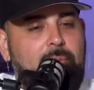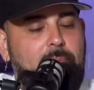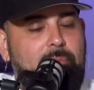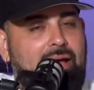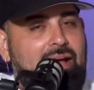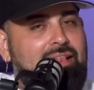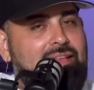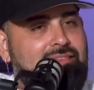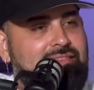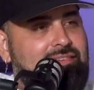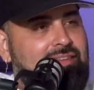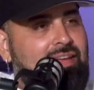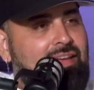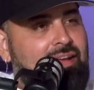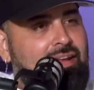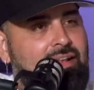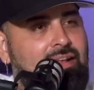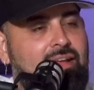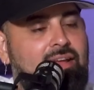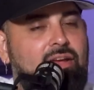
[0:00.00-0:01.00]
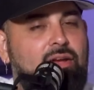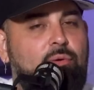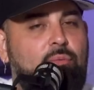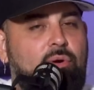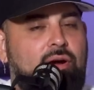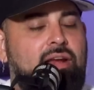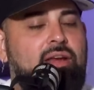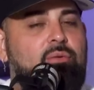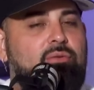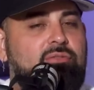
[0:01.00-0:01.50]
Palestine,
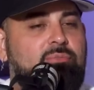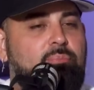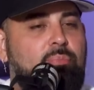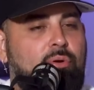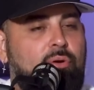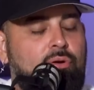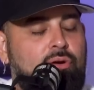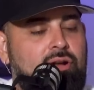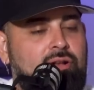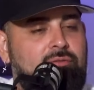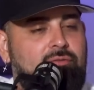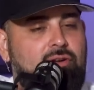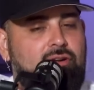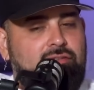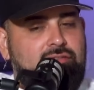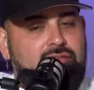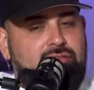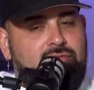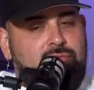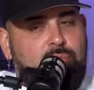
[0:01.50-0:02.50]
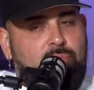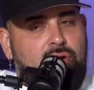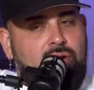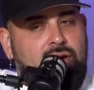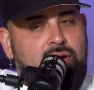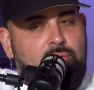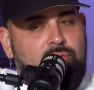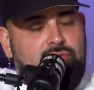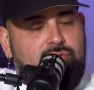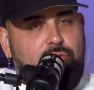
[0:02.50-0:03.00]
where he was born, versus where
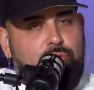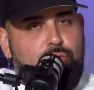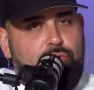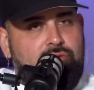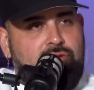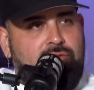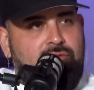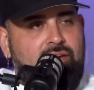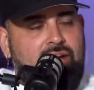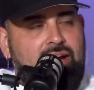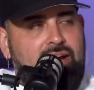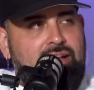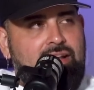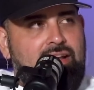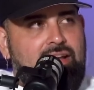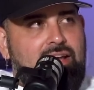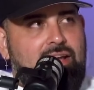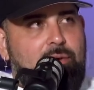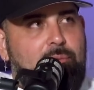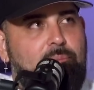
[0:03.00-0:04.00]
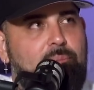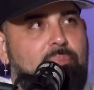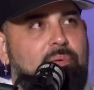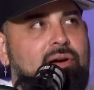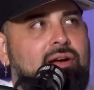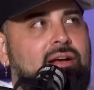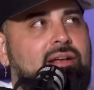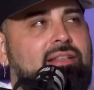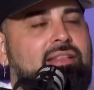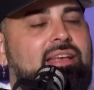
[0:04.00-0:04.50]
he was crucified.
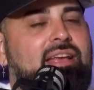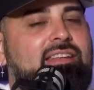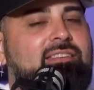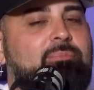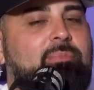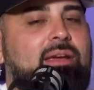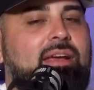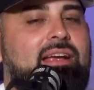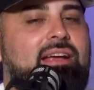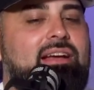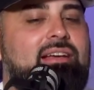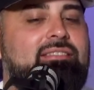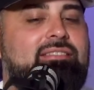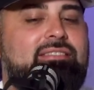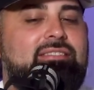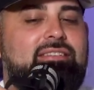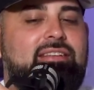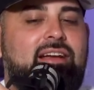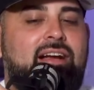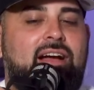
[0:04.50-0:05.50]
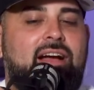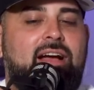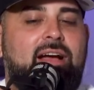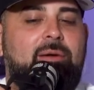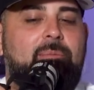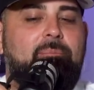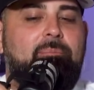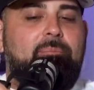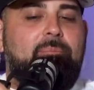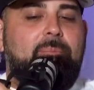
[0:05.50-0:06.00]
But that's because
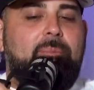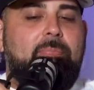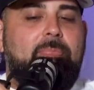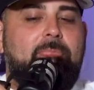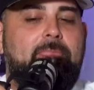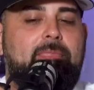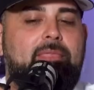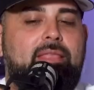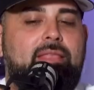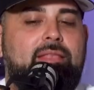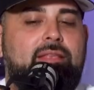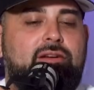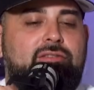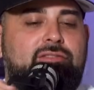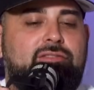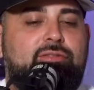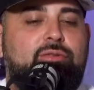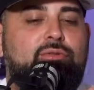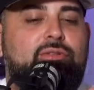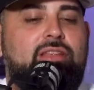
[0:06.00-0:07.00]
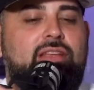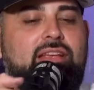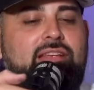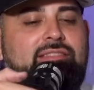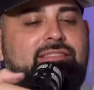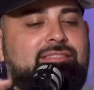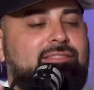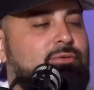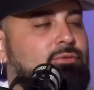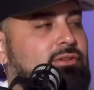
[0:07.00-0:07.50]

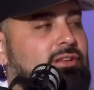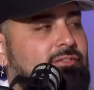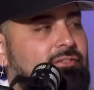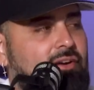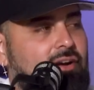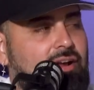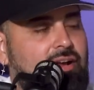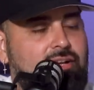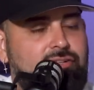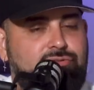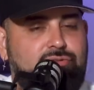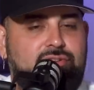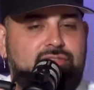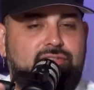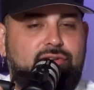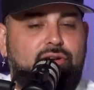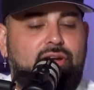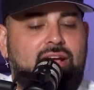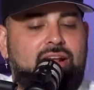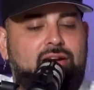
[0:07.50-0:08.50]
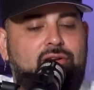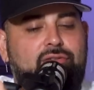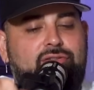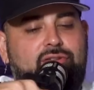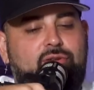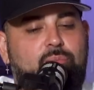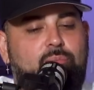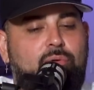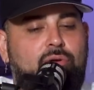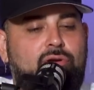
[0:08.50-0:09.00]
it's two different countries, so you got to go
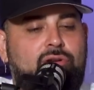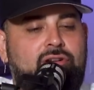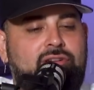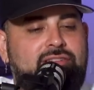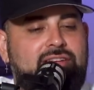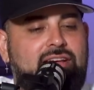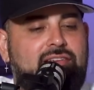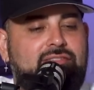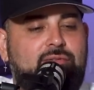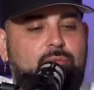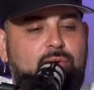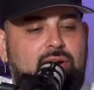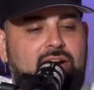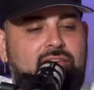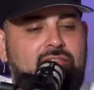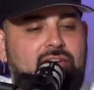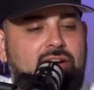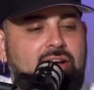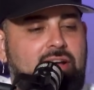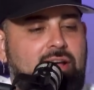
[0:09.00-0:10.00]
through border towns or whatever.